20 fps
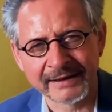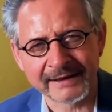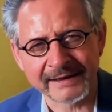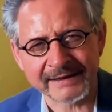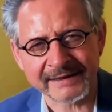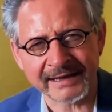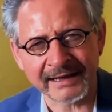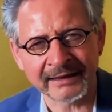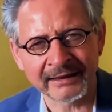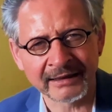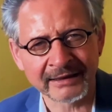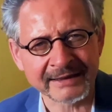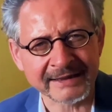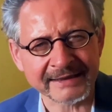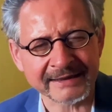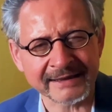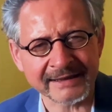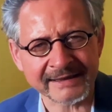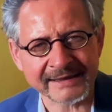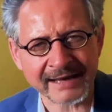signals
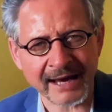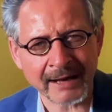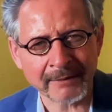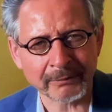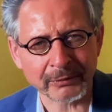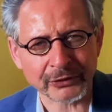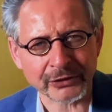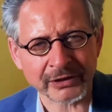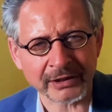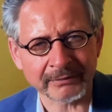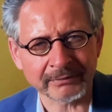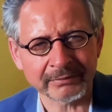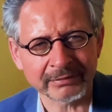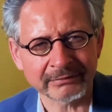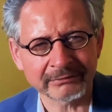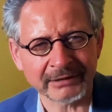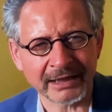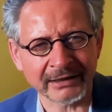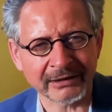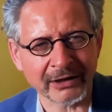discipleship
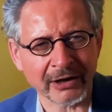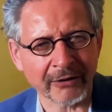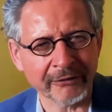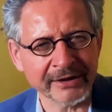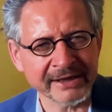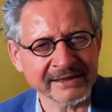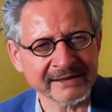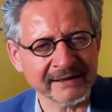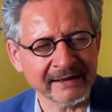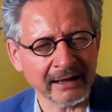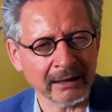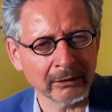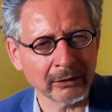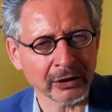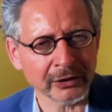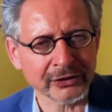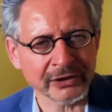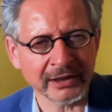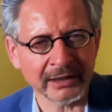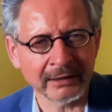and carries
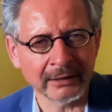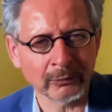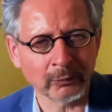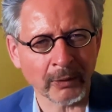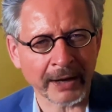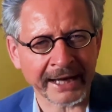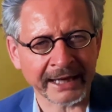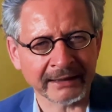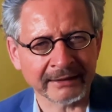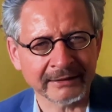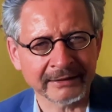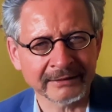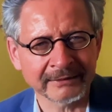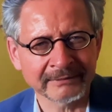theological weight.